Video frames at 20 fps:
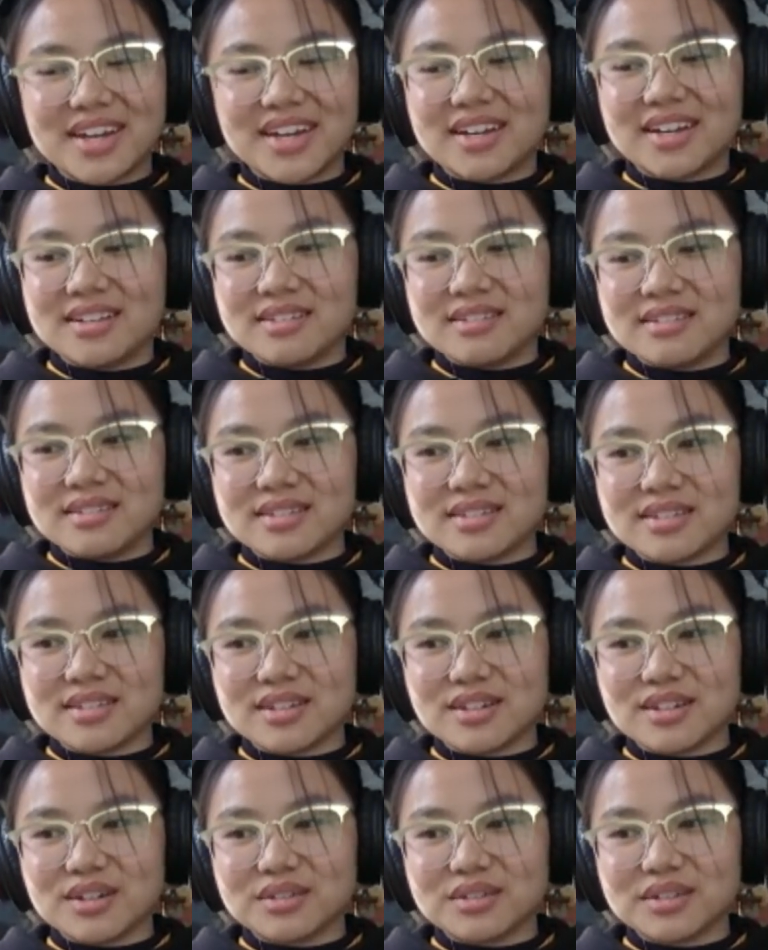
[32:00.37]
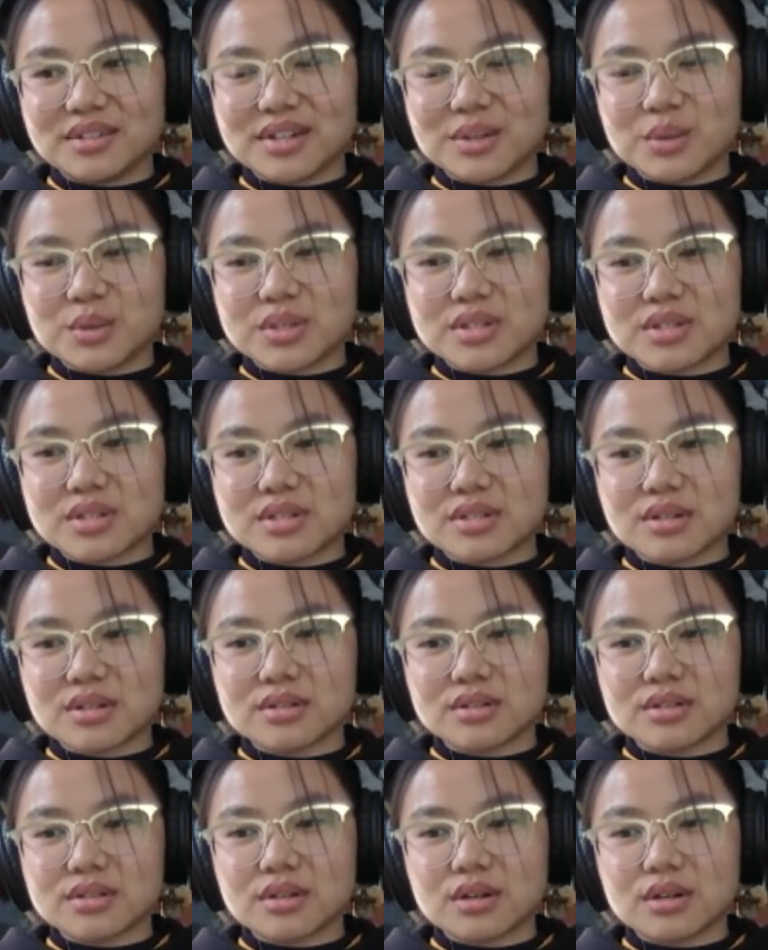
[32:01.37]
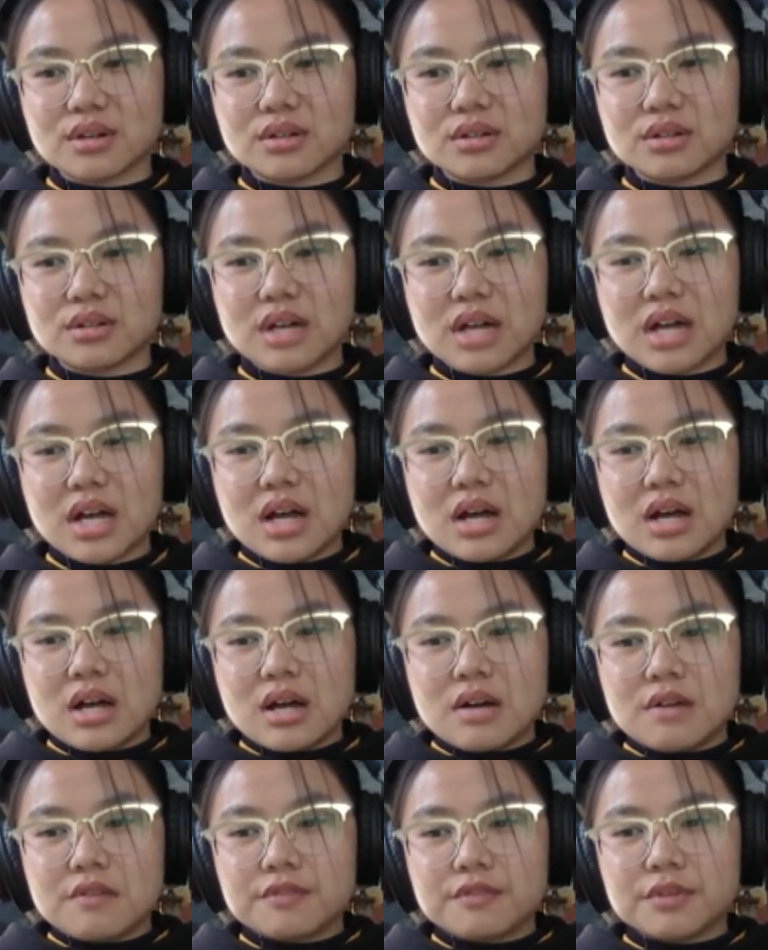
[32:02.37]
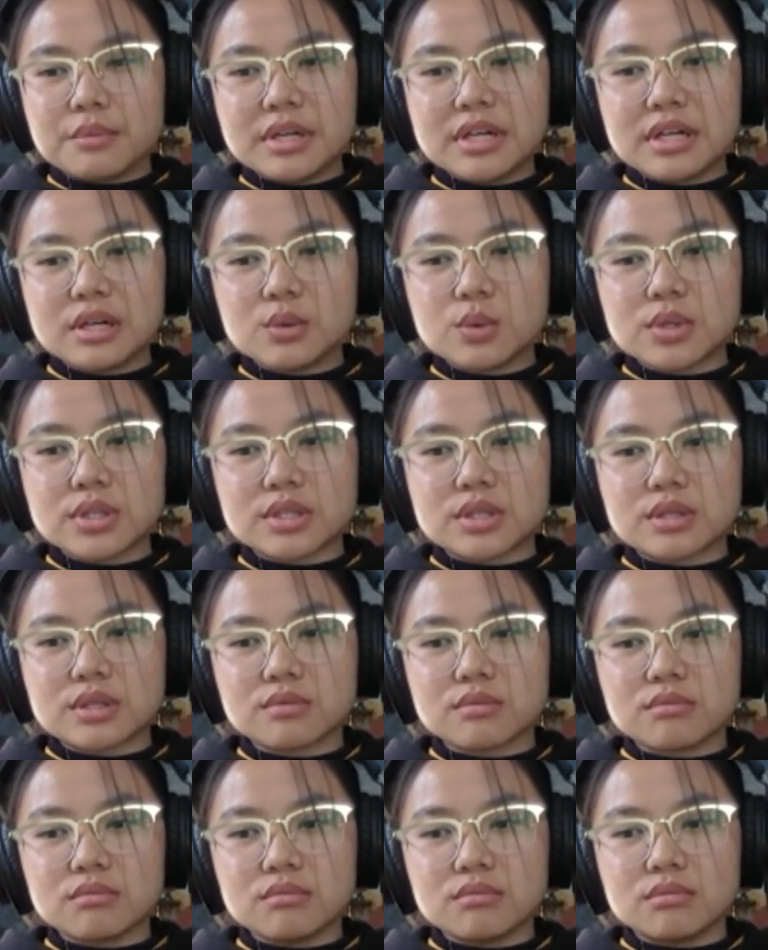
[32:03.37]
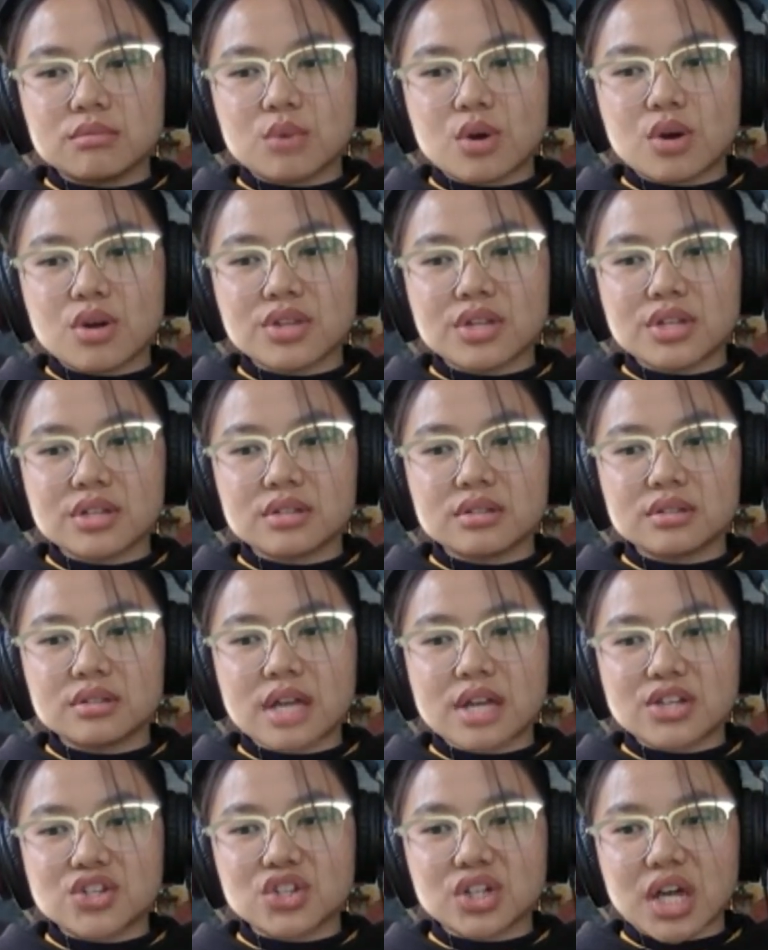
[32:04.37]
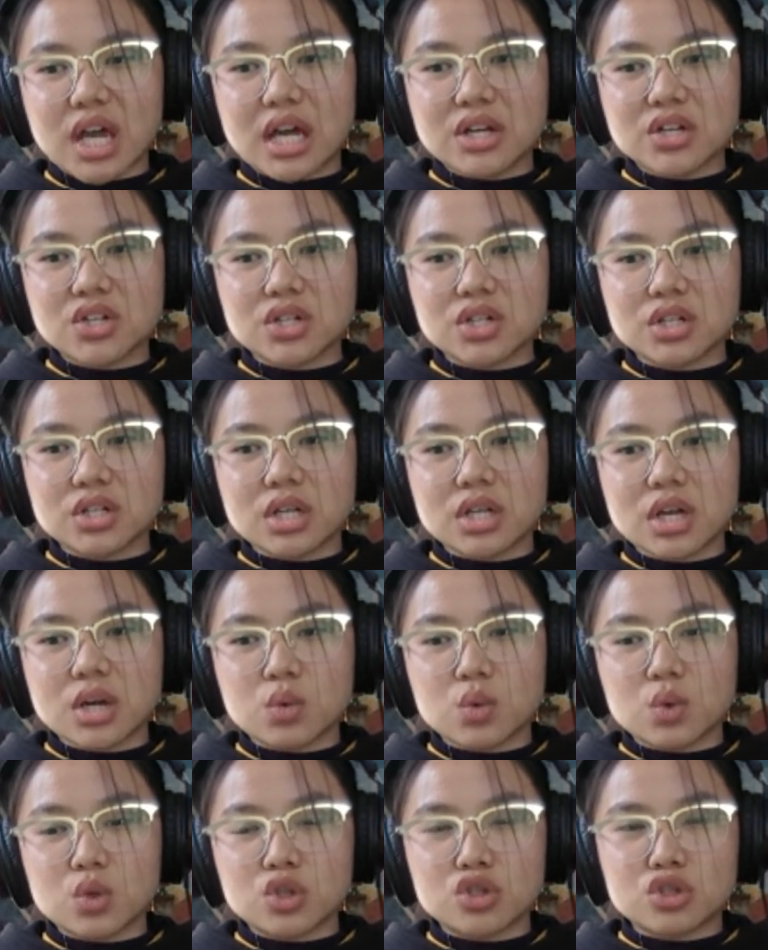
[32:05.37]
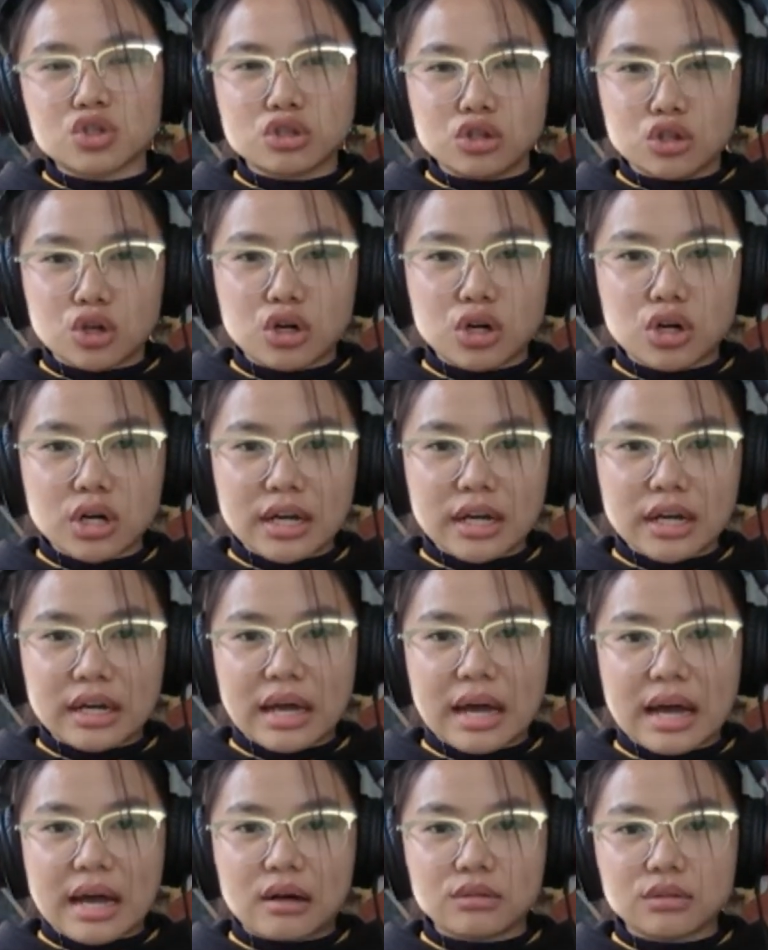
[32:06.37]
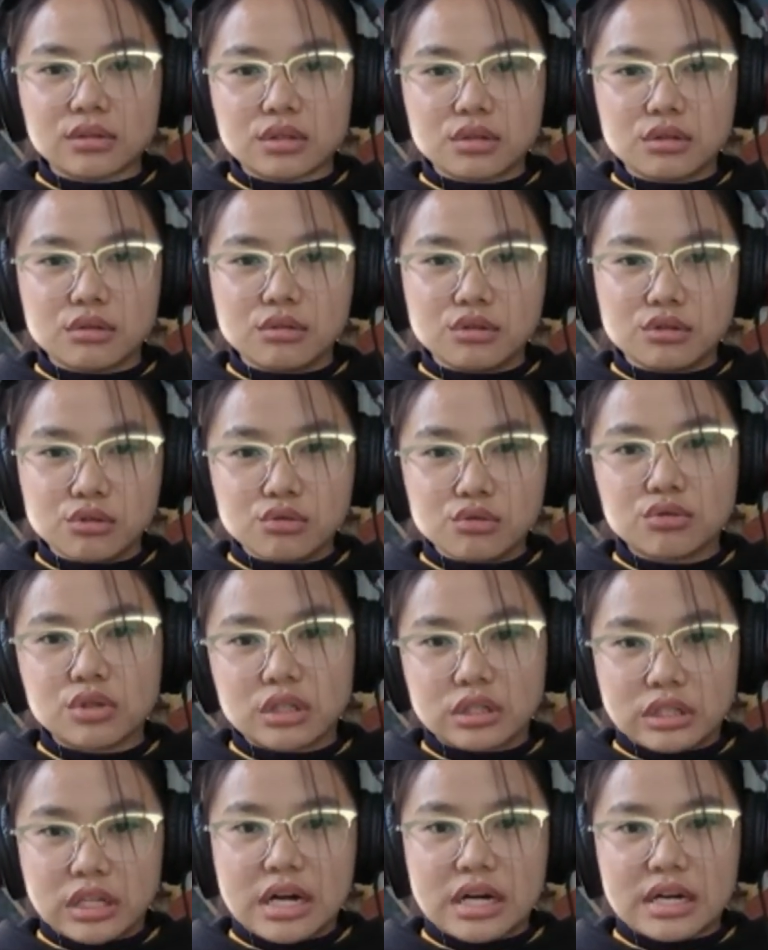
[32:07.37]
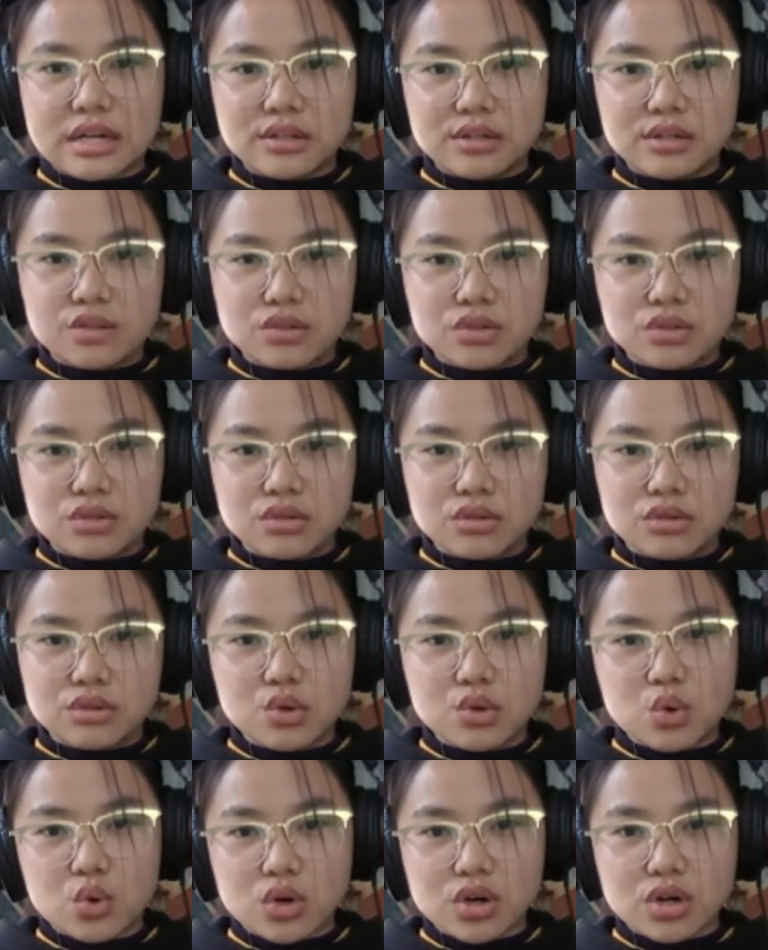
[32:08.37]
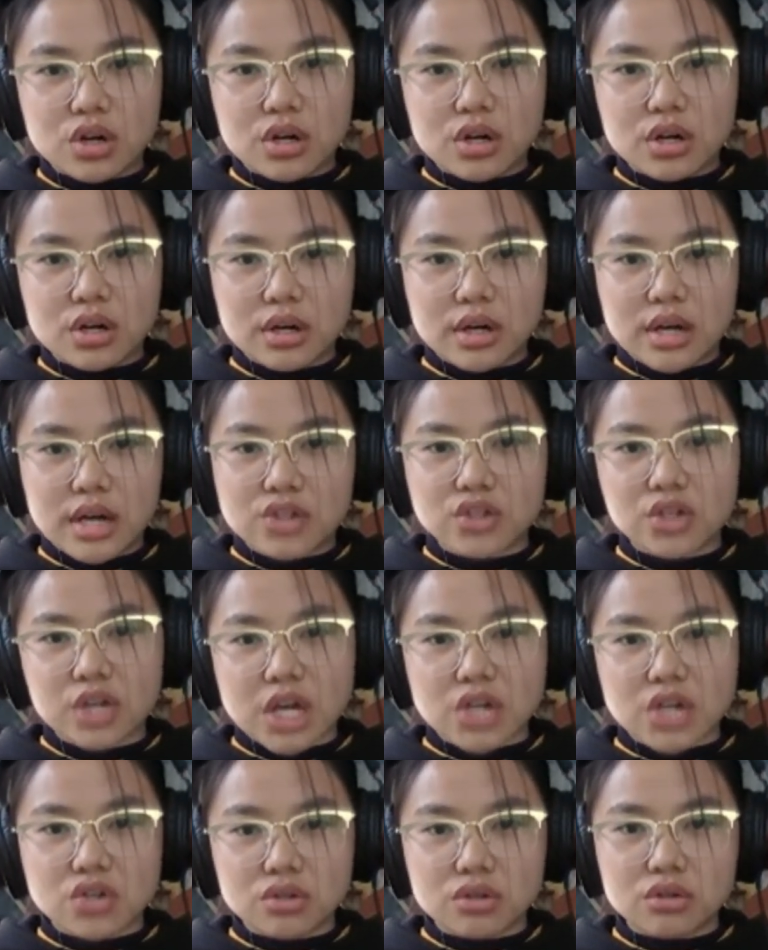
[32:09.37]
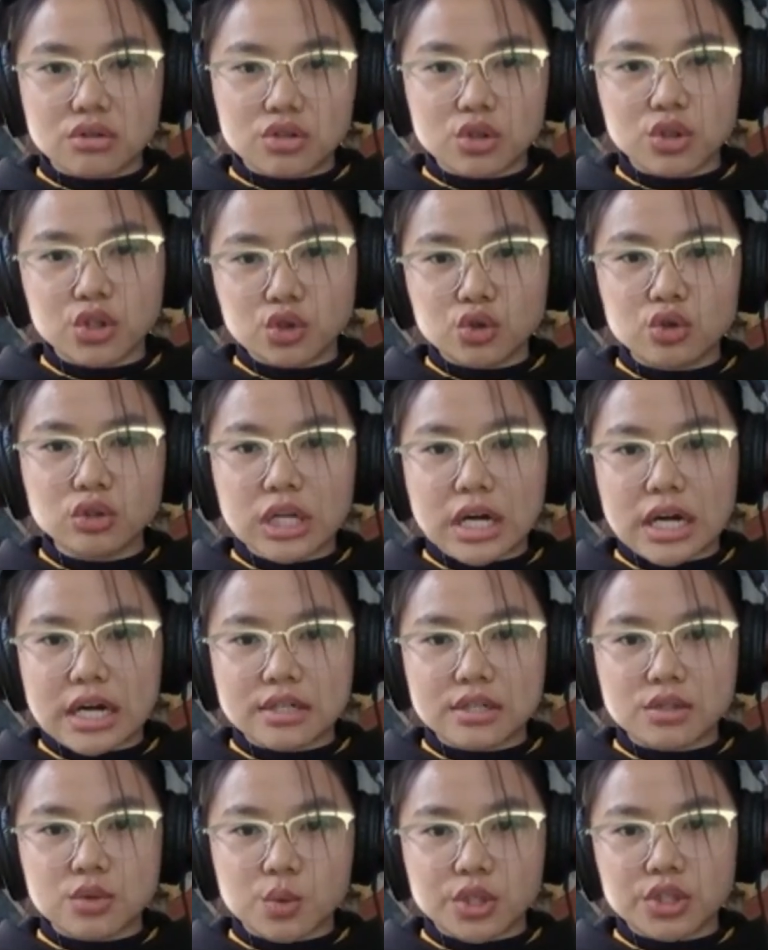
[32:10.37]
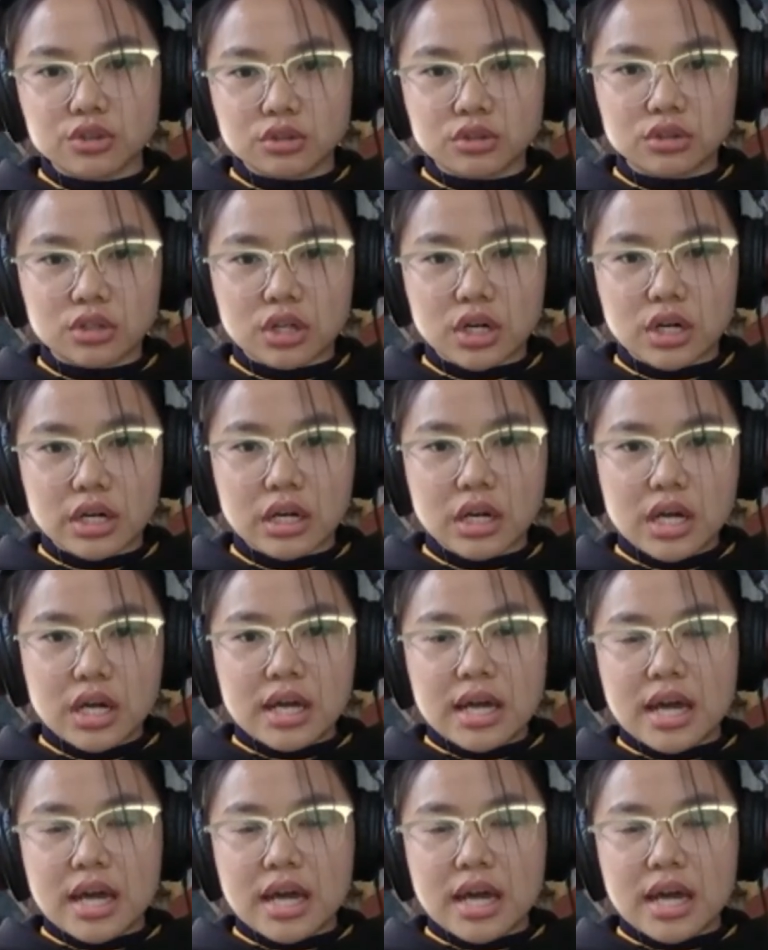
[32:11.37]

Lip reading: And it was so for me it was more than education, it was learning how to utilize your education, to utilize what you learn.